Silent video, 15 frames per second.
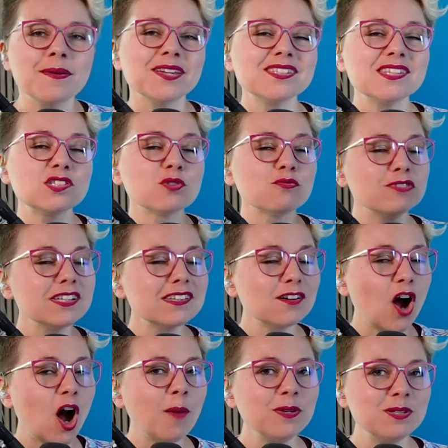because it's a real
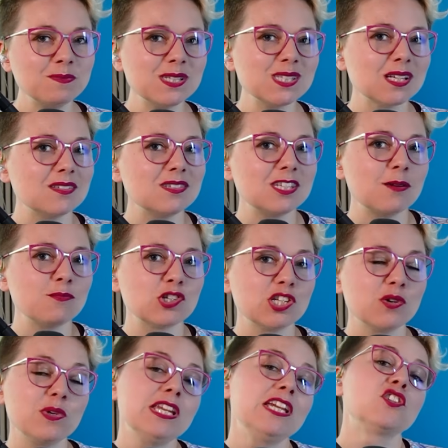common misconception
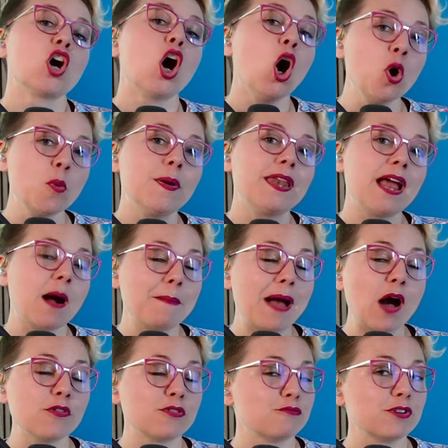that we need to open our
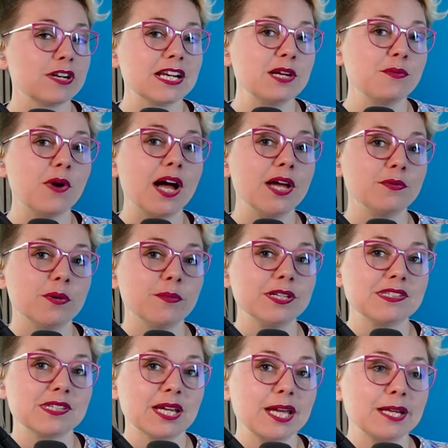mouth really wide when we're
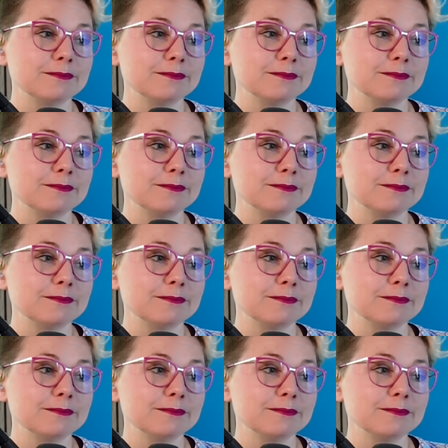singing.